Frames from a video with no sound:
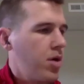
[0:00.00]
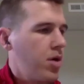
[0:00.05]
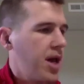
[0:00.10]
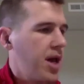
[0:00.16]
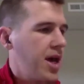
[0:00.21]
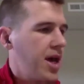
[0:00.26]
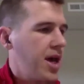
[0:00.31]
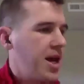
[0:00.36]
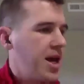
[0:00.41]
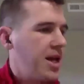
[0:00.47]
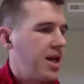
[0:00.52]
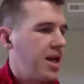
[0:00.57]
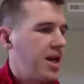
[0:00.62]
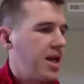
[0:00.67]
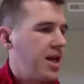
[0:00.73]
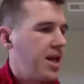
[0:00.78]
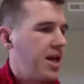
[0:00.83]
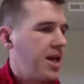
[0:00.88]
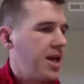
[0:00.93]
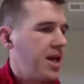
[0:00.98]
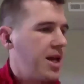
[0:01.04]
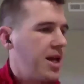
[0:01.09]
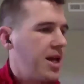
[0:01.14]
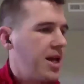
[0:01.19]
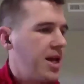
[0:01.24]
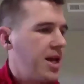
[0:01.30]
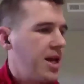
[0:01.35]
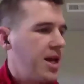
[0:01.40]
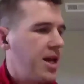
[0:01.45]
and is that something
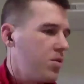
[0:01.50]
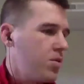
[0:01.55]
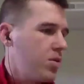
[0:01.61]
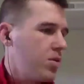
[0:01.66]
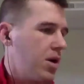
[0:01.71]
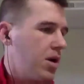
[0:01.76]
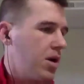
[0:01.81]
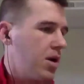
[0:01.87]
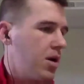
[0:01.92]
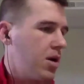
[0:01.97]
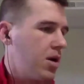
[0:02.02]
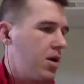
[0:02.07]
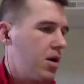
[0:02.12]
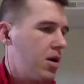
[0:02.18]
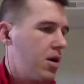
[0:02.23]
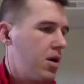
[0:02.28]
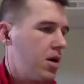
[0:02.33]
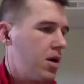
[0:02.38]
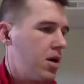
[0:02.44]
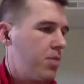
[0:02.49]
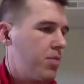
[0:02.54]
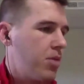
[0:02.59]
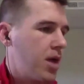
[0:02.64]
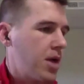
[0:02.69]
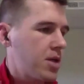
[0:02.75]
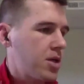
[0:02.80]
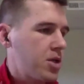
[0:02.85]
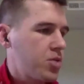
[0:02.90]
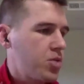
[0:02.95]
where uh, Proctor's watching
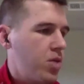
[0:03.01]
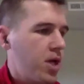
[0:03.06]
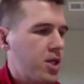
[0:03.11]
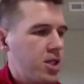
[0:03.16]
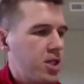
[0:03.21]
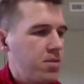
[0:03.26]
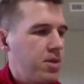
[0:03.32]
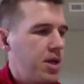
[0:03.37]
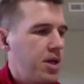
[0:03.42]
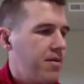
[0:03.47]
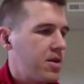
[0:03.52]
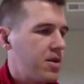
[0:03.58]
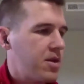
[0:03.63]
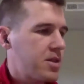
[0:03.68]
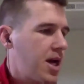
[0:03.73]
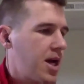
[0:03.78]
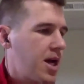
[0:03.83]
me? I have a time.